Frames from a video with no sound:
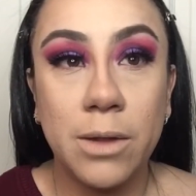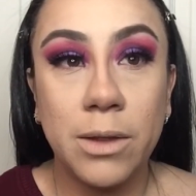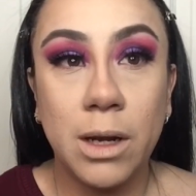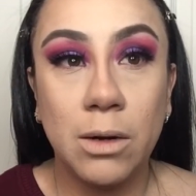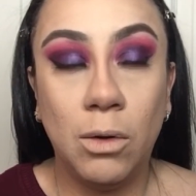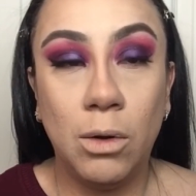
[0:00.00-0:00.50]

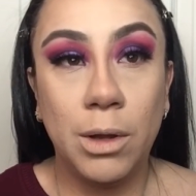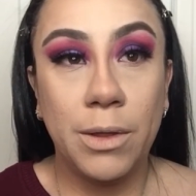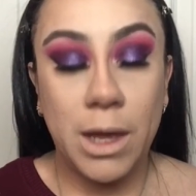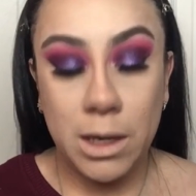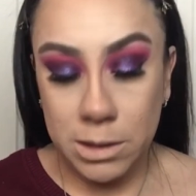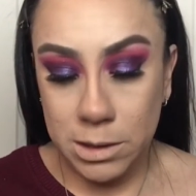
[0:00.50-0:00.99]
that all
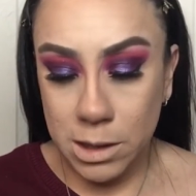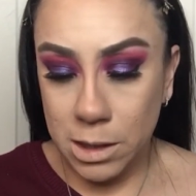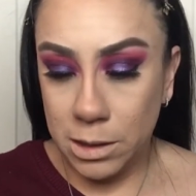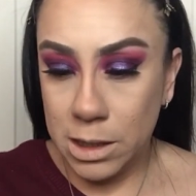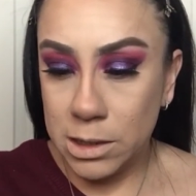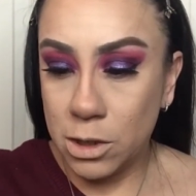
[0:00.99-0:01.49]
that is done,
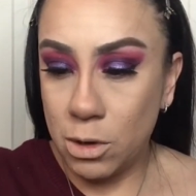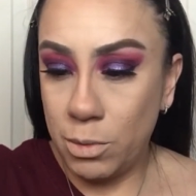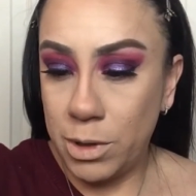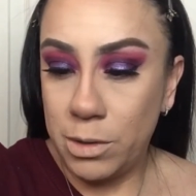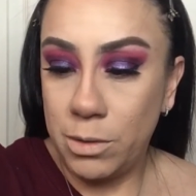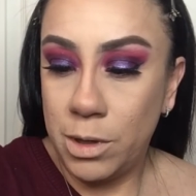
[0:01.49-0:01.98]
let's go
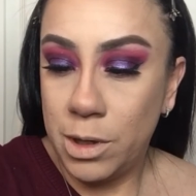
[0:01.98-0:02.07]
in